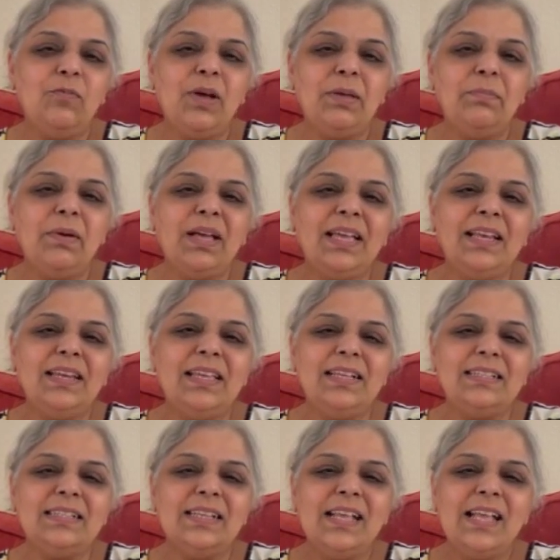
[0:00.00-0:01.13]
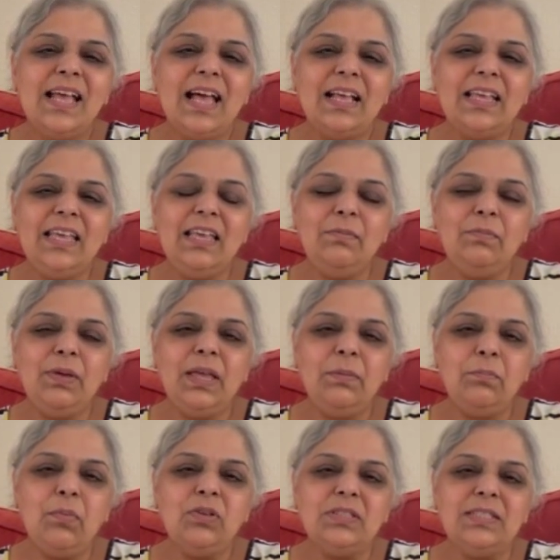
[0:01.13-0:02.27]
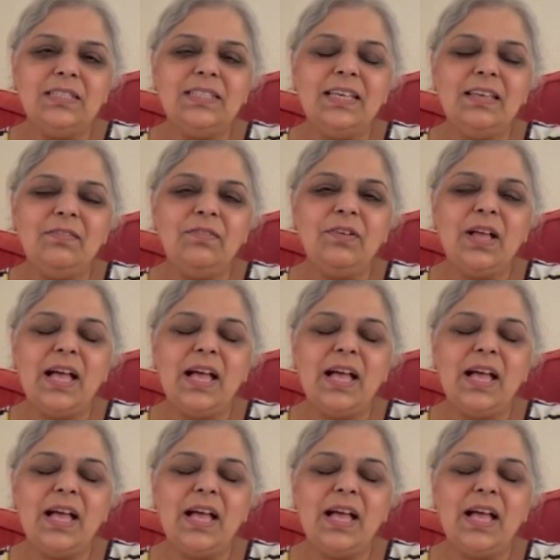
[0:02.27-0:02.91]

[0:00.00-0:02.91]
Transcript: my bucket list and keep being positive